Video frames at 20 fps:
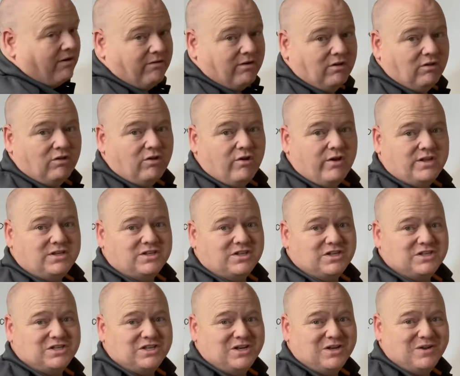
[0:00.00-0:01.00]
will go into
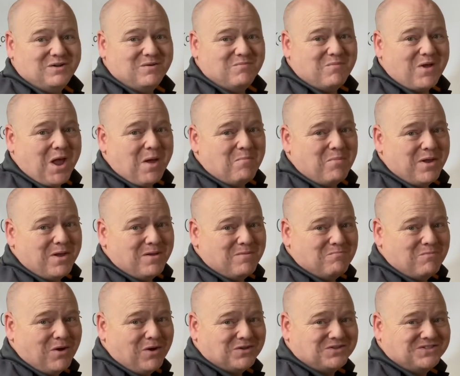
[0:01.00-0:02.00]
this in a bit
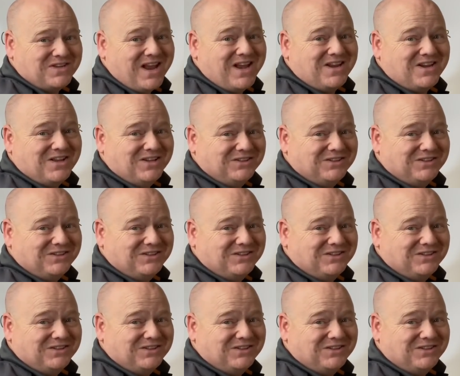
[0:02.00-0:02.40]
more technical